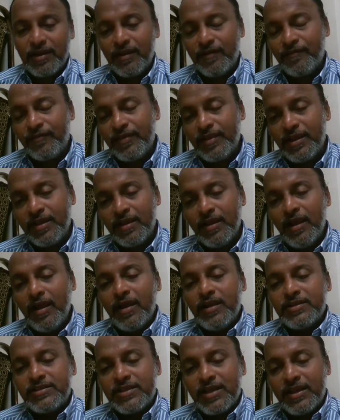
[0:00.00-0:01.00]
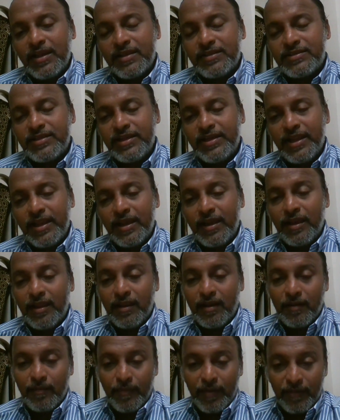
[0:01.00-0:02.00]
if the sun has seated, he
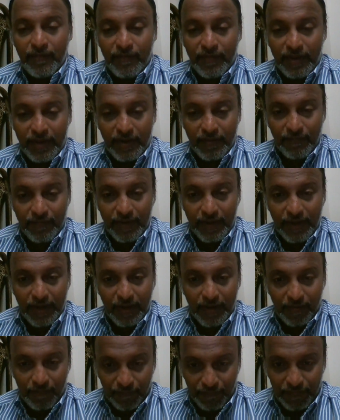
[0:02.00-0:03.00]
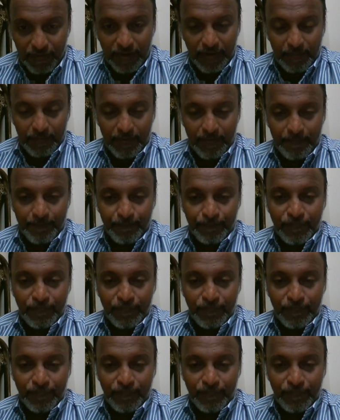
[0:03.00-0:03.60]
will be very comfortable.